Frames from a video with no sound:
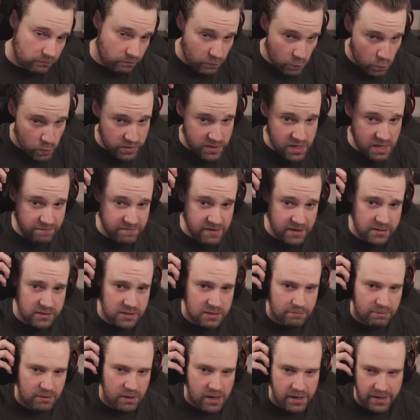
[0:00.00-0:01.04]
When they fixed
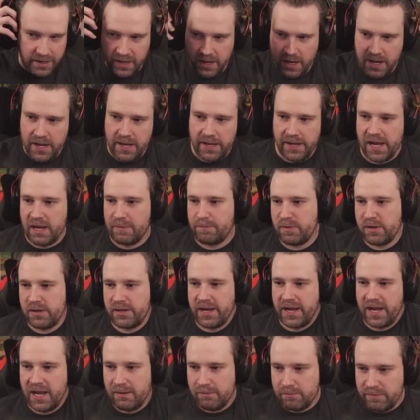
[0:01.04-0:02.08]
the bug, it
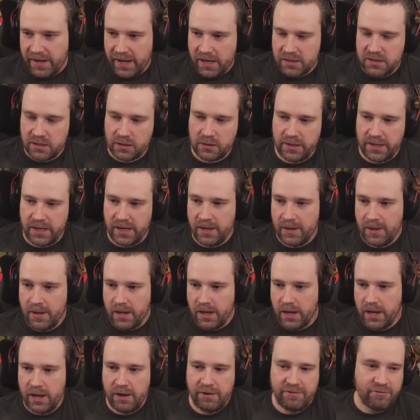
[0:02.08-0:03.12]
became basically
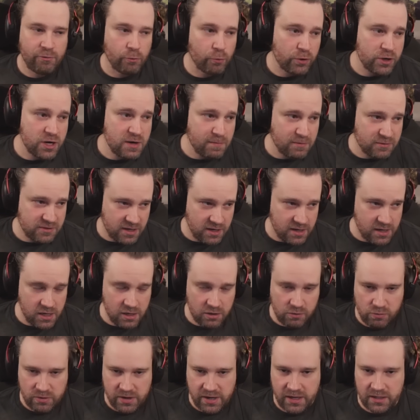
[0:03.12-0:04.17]
a 40%
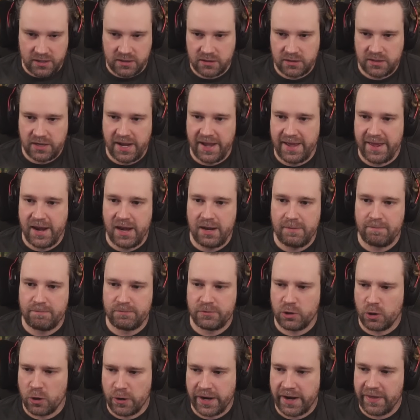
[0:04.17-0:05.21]
increase to any
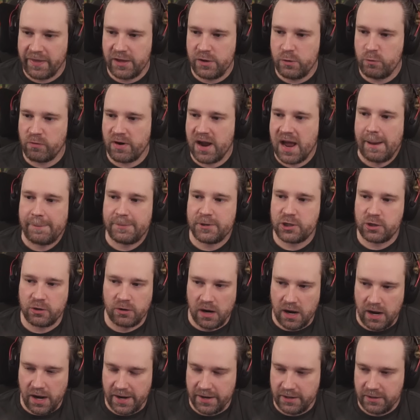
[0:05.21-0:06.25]
target that you rapture
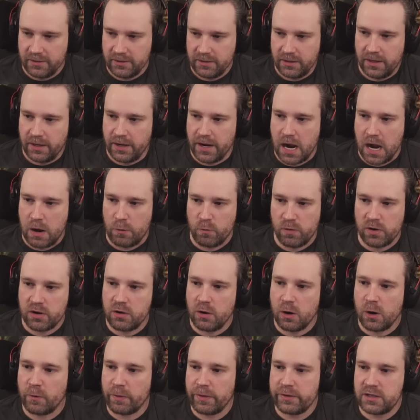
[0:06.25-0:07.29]
on,
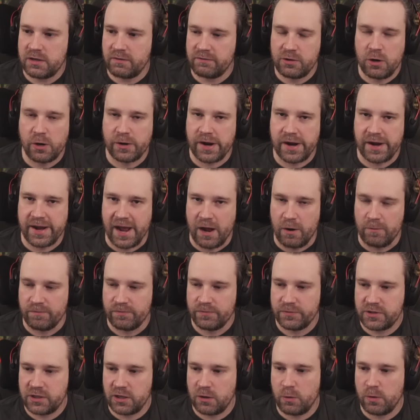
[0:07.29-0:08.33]
regardless of target count.
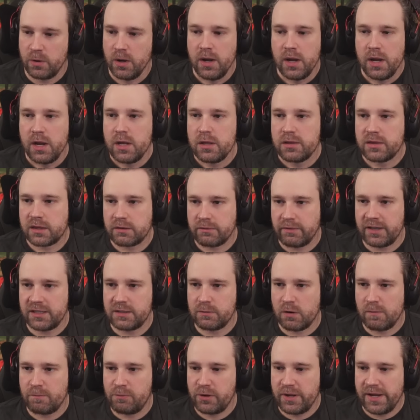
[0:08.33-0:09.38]
So the
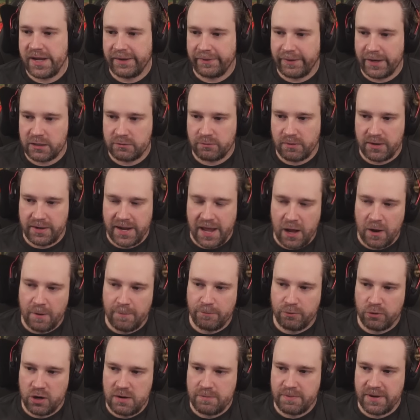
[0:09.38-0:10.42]
reason we're playing this right now in
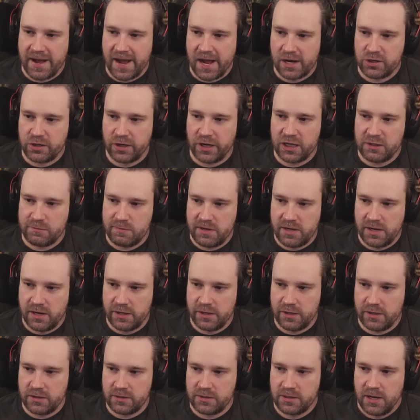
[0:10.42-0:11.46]
pre-patch is
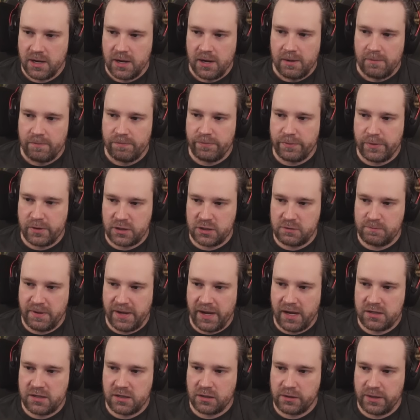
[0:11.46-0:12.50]
because this is
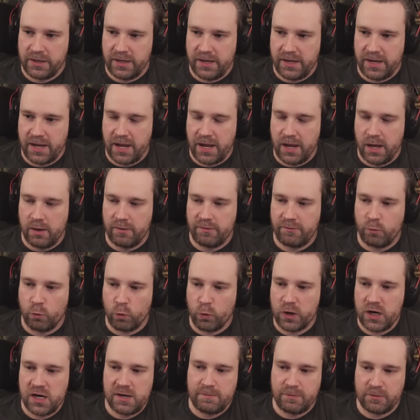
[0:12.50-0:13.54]
basically a
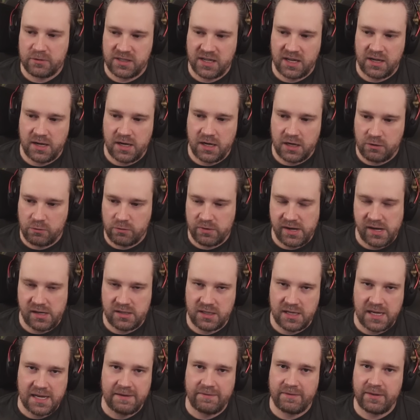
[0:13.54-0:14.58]
40%
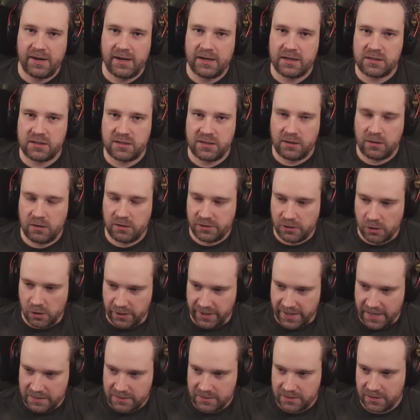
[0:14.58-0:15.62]
increase even in a single
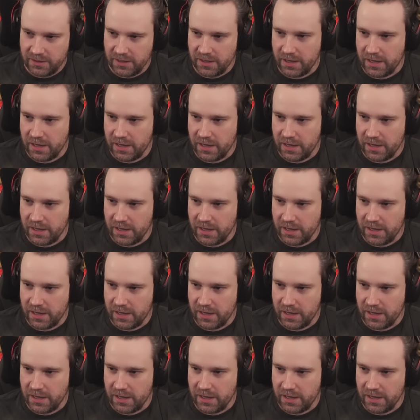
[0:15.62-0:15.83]
target.